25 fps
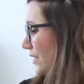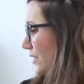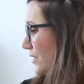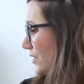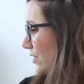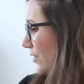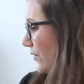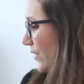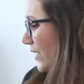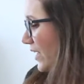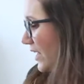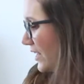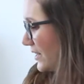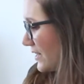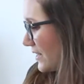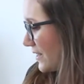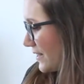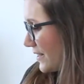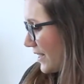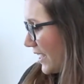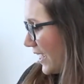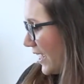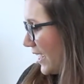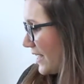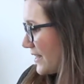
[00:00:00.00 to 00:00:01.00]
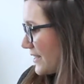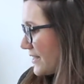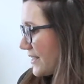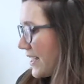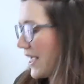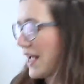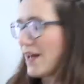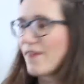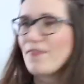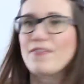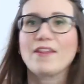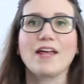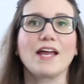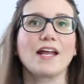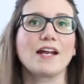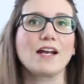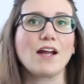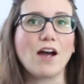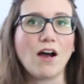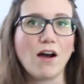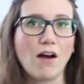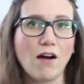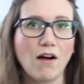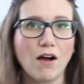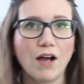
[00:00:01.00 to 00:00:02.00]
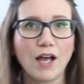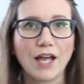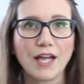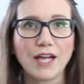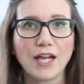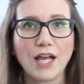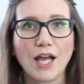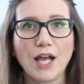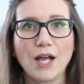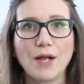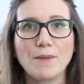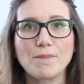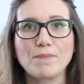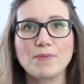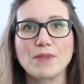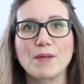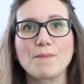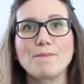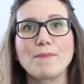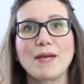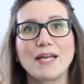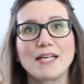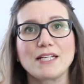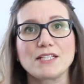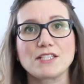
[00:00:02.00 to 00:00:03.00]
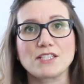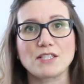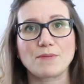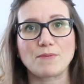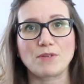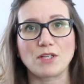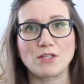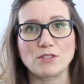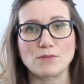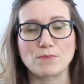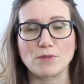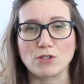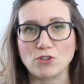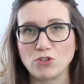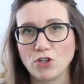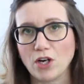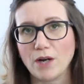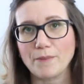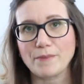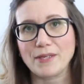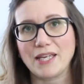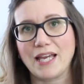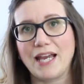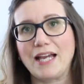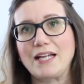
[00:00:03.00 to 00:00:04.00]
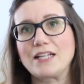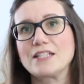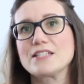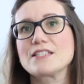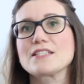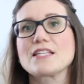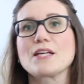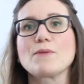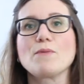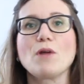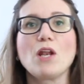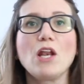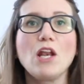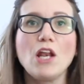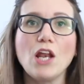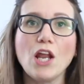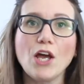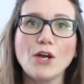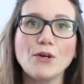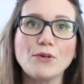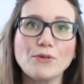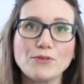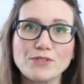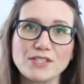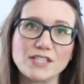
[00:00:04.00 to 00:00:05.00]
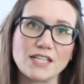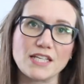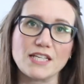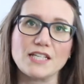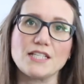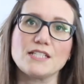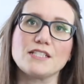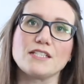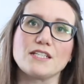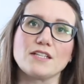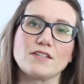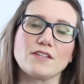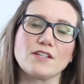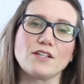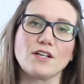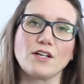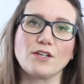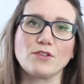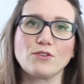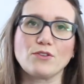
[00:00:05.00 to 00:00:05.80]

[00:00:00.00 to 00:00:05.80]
So he did that, and then I made some of those macrame hangers. They were loads easier than I